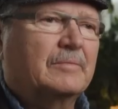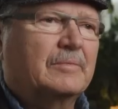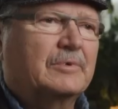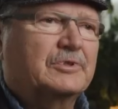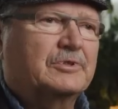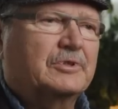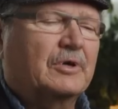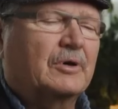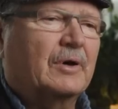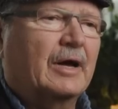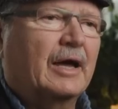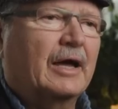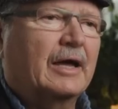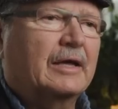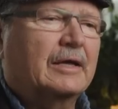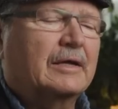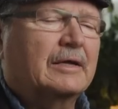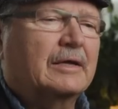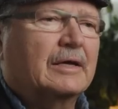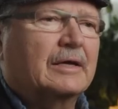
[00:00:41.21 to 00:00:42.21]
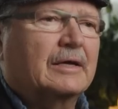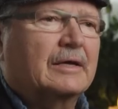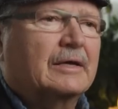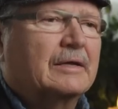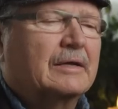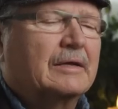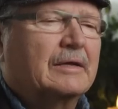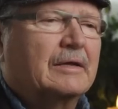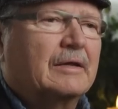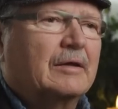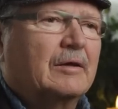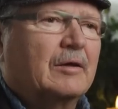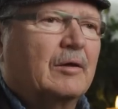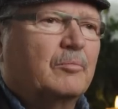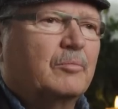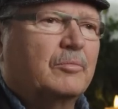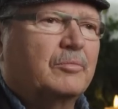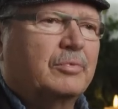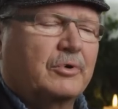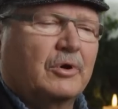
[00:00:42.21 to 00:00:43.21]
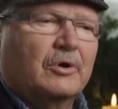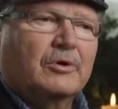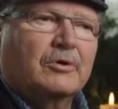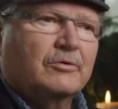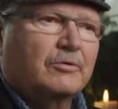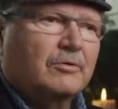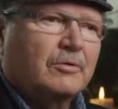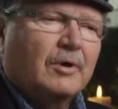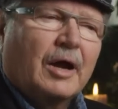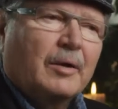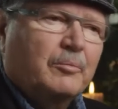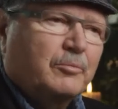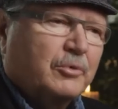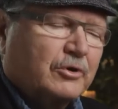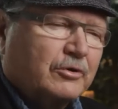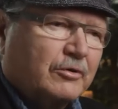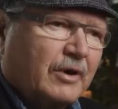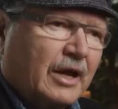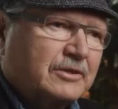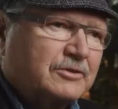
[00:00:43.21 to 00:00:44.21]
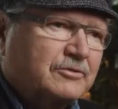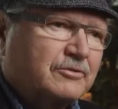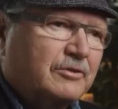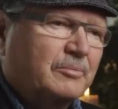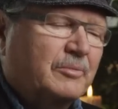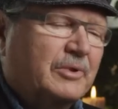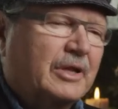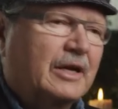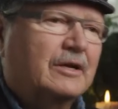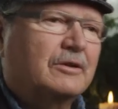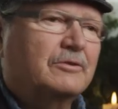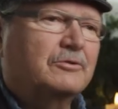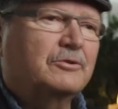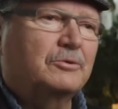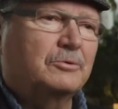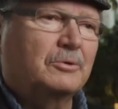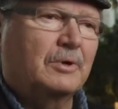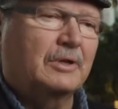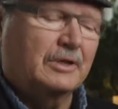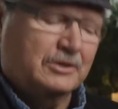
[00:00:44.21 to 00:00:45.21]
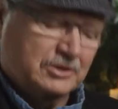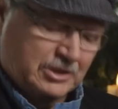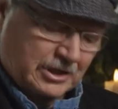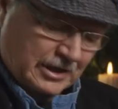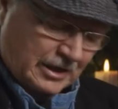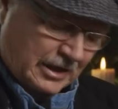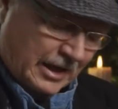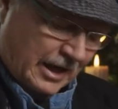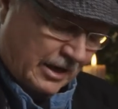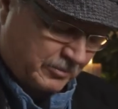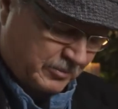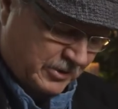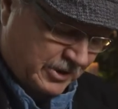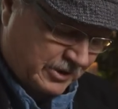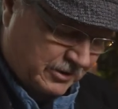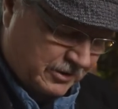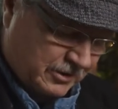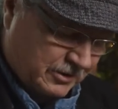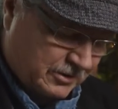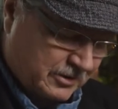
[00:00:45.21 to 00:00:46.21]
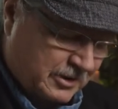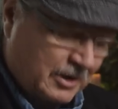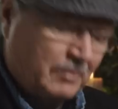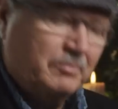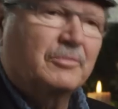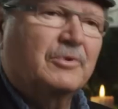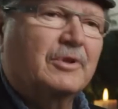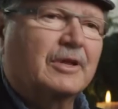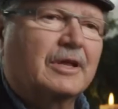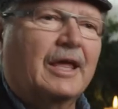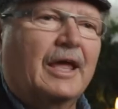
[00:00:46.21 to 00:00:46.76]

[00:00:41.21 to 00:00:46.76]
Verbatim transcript: so I, uh, prog I progressed from there to, uh, she allowed me to dip the